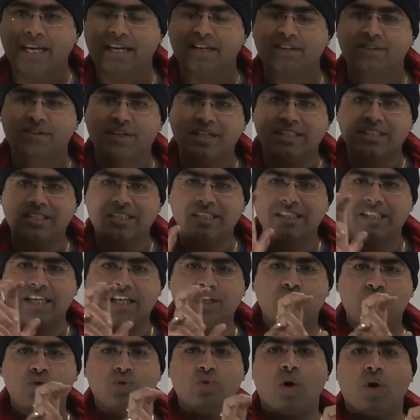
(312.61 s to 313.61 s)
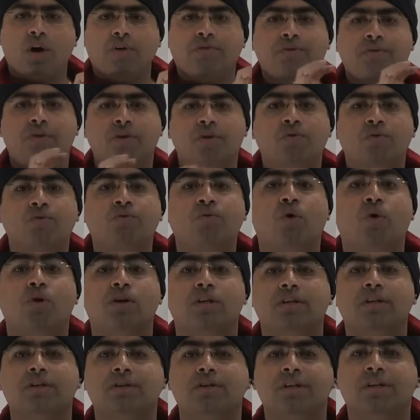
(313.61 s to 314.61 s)
addressing the issue of
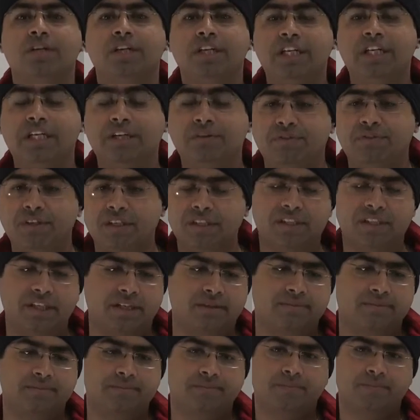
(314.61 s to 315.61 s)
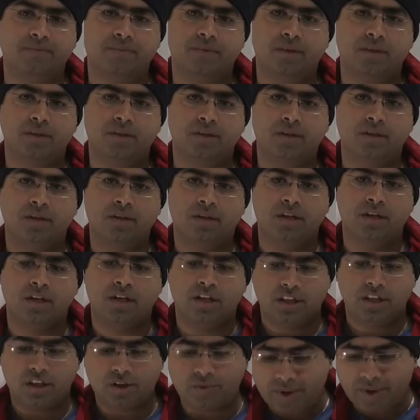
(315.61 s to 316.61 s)
water division.
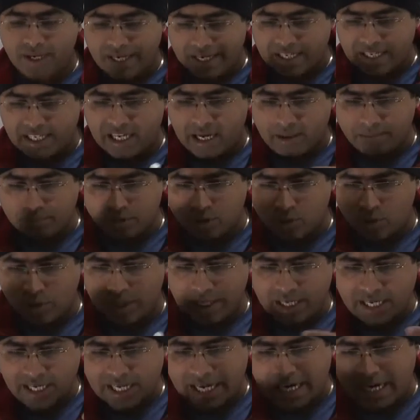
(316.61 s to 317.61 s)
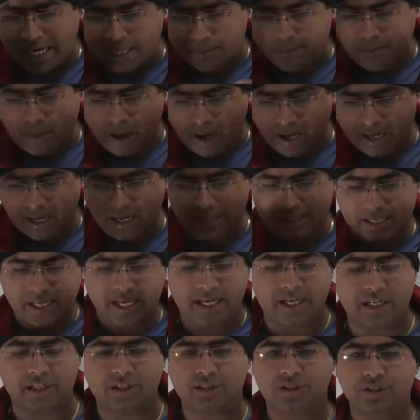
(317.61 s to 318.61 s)
Now, when it comes to India and
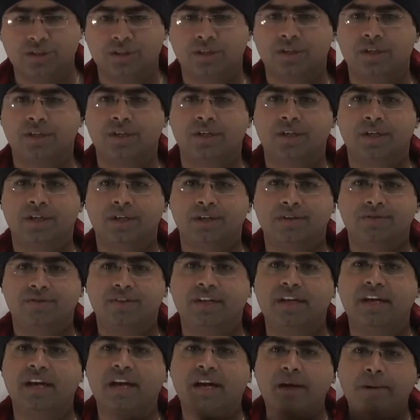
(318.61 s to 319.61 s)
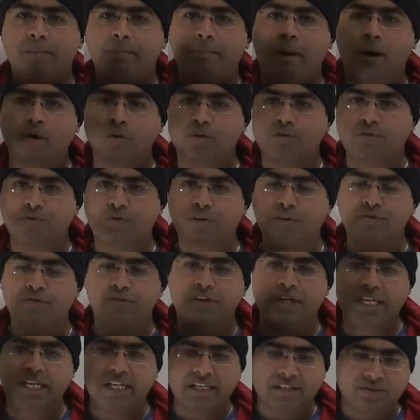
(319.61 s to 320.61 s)
Bangladesh, there are about
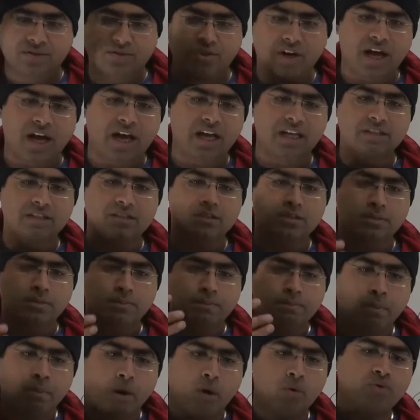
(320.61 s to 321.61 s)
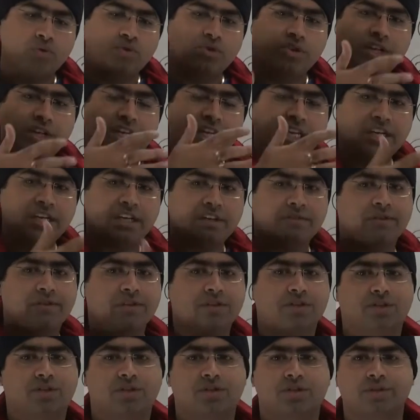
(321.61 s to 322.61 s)
50 trans-boundary
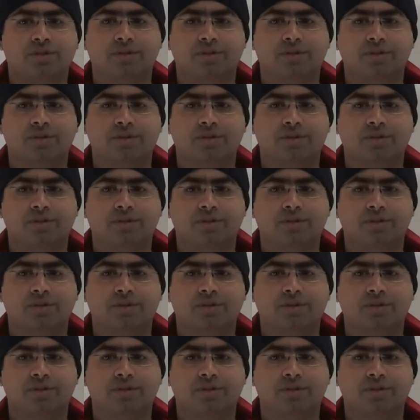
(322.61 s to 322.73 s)
rivers.